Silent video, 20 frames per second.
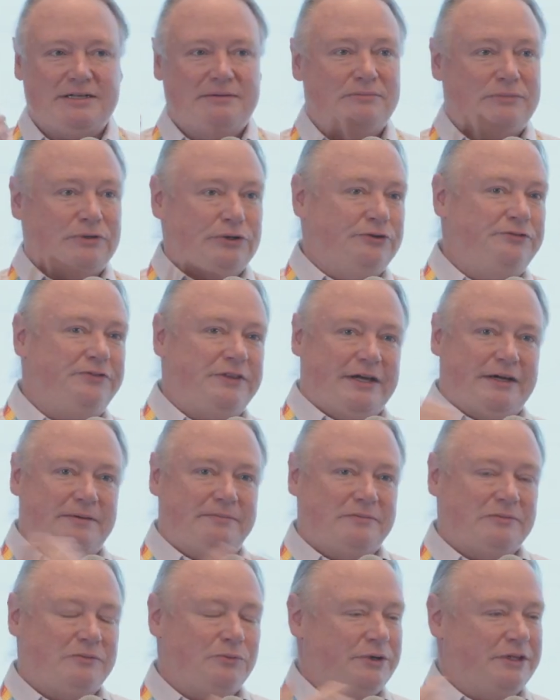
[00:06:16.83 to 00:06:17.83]
and move
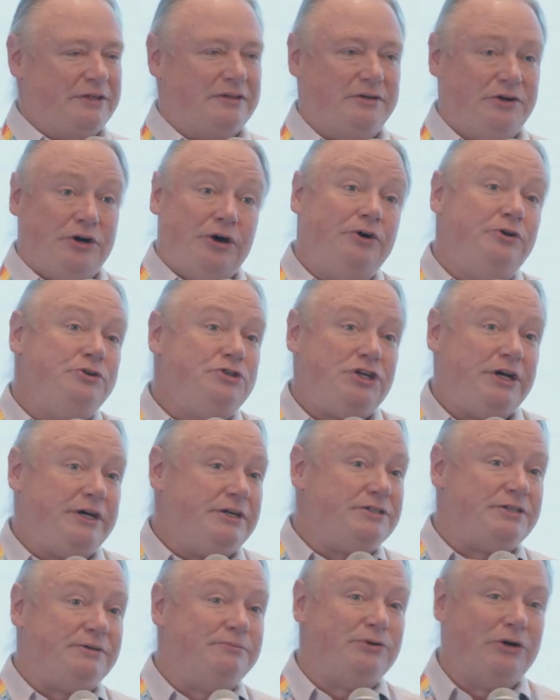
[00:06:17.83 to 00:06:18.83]
them with no
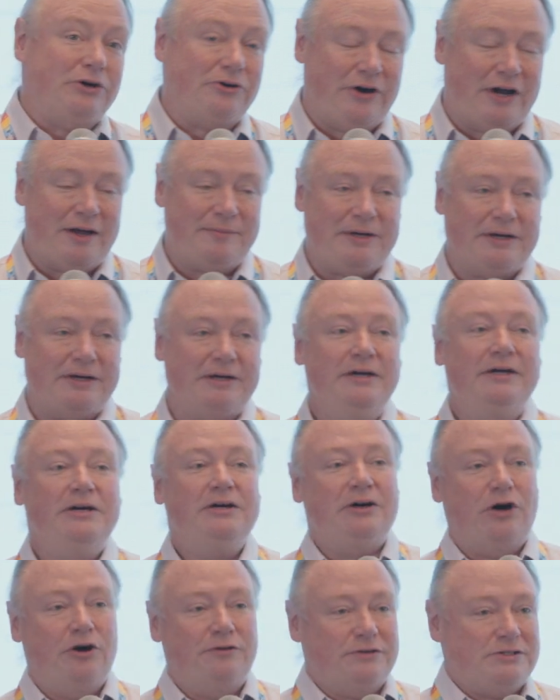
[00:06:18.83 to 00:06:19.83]
change in programming
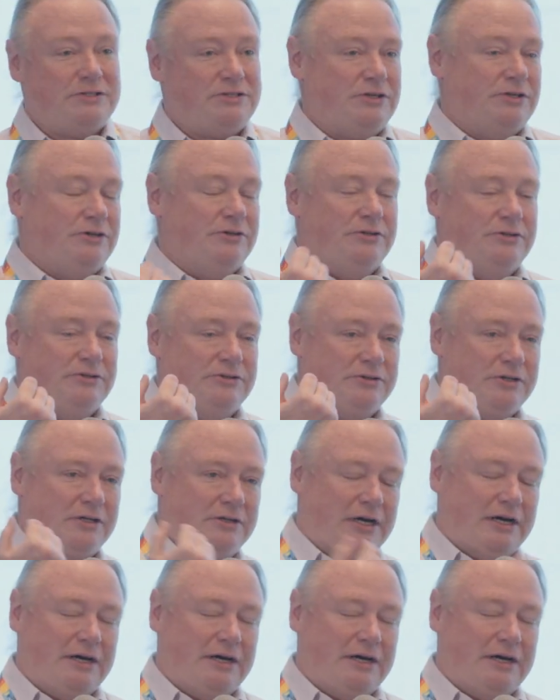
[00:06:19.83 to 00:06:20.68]
over to